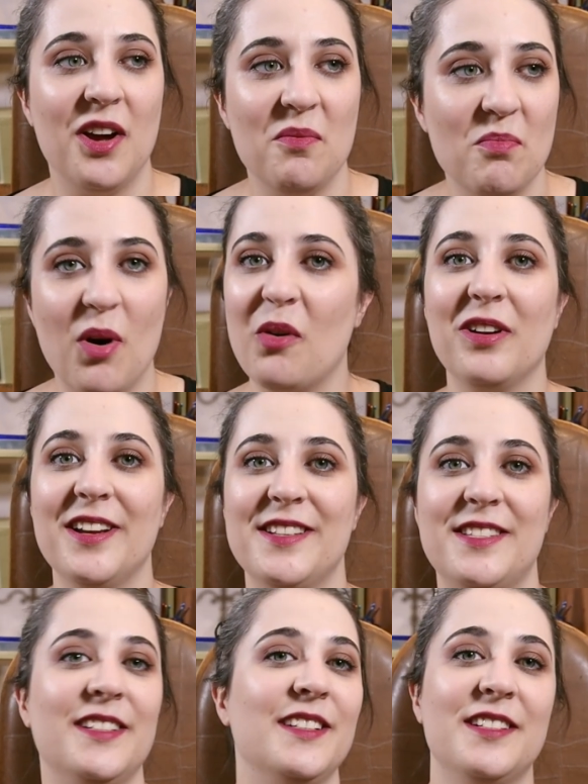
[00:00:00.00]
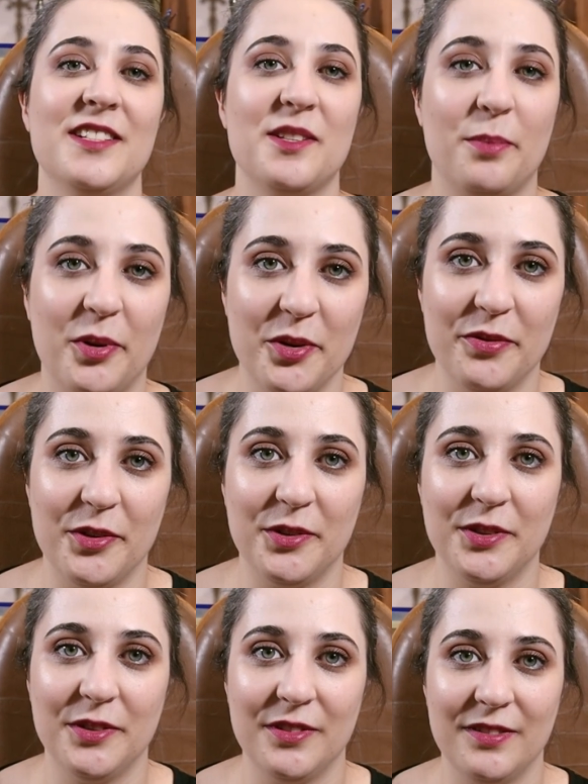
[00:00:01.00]
moralistic
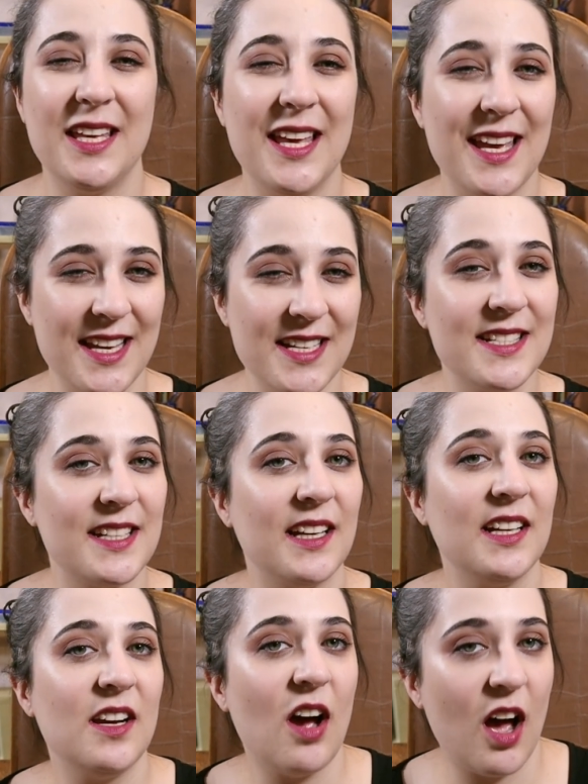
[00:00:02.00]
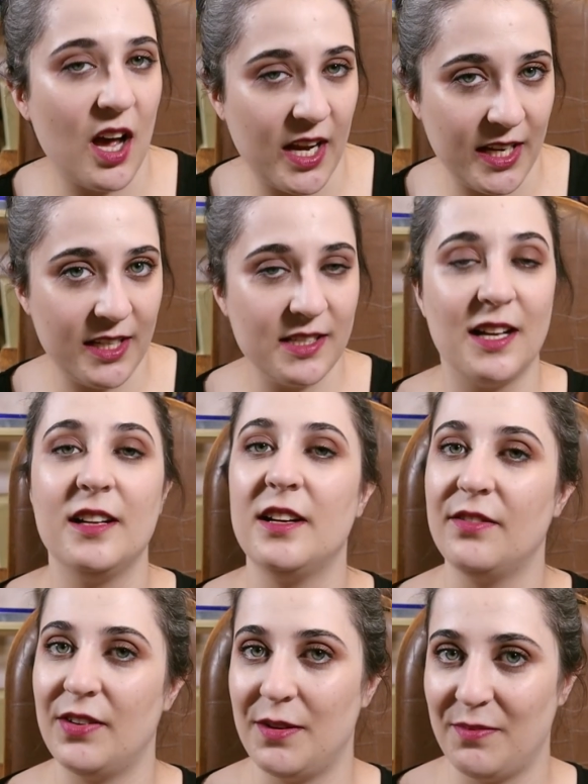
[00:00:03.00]
disapproval? He is kind, I'll
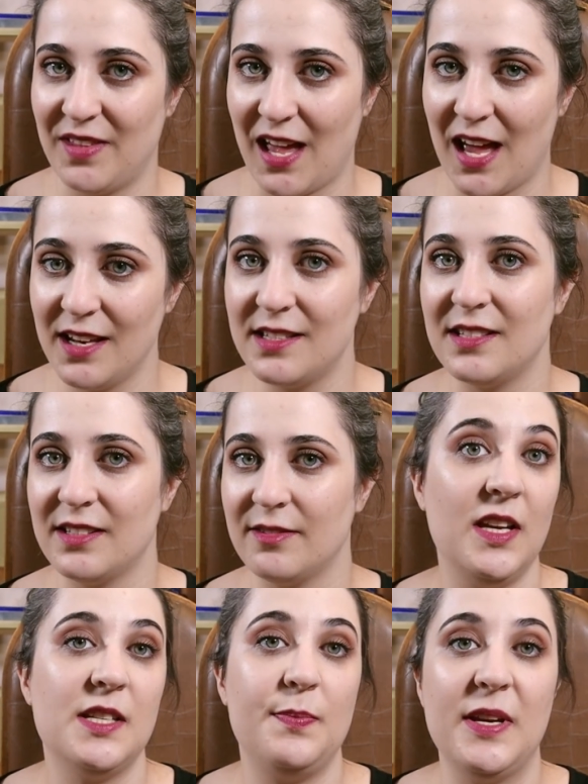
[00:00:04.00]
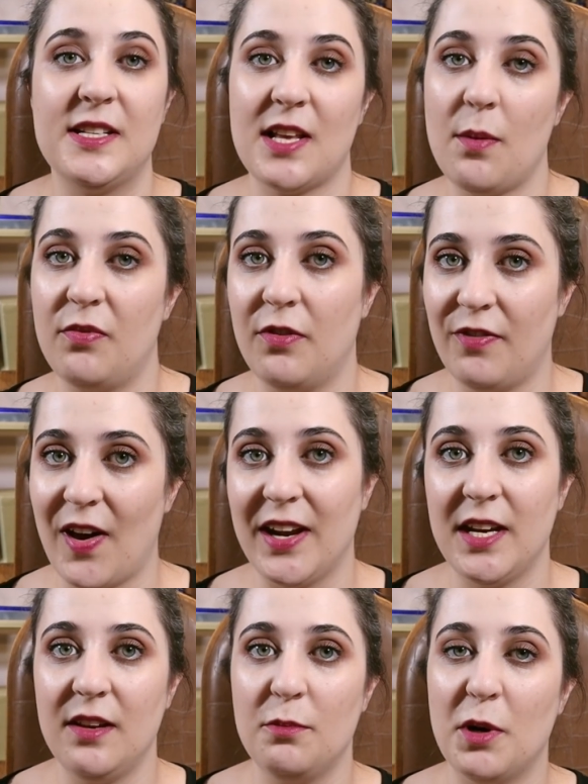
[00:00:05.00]
give him that. He speaks up for
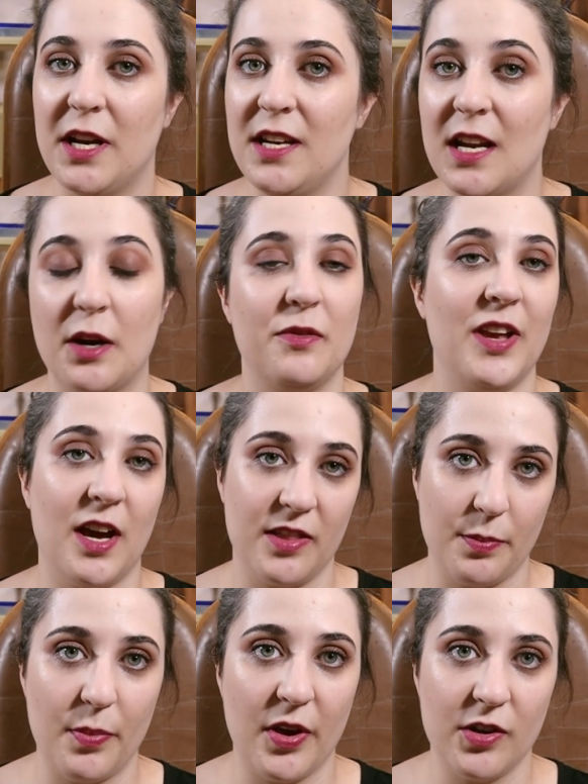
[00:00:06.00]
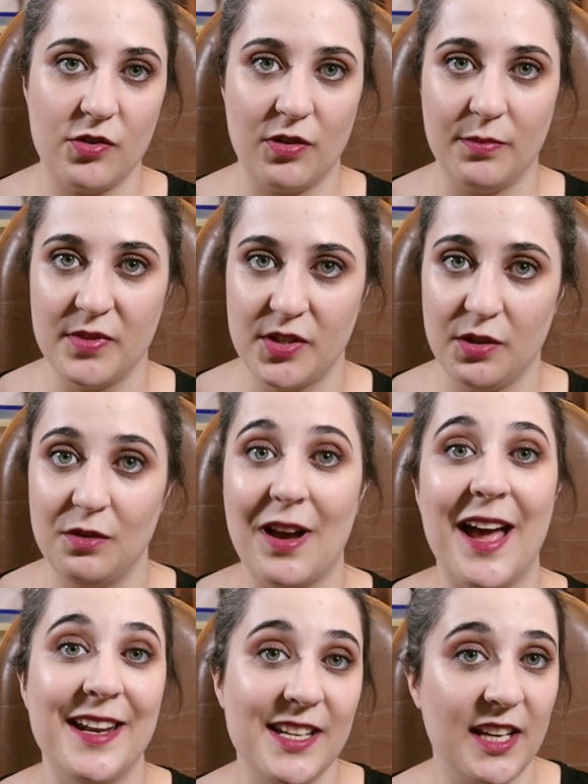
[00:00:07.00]
Fanny when none of the other Bertrams do,
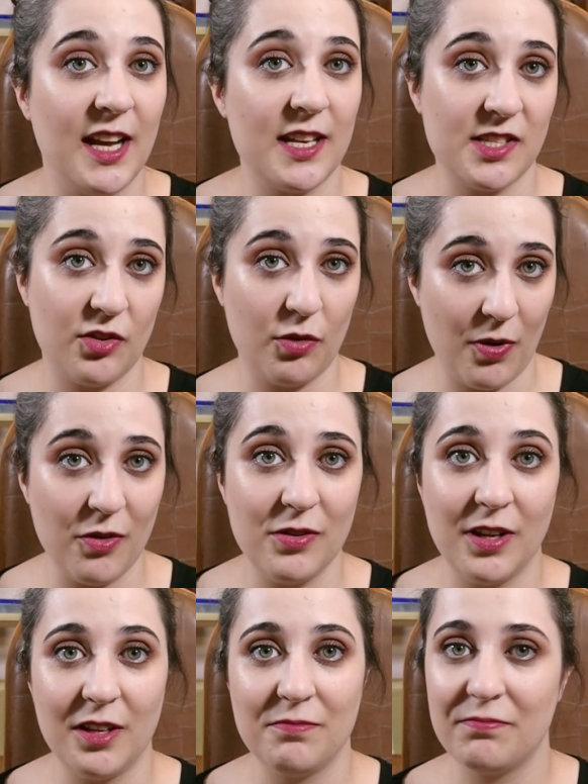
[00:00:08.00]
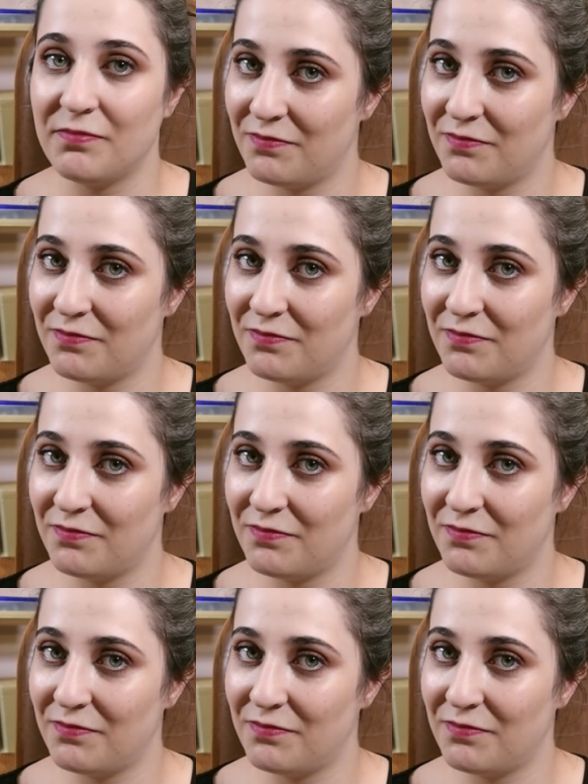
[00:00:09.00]
and he gets her a pony.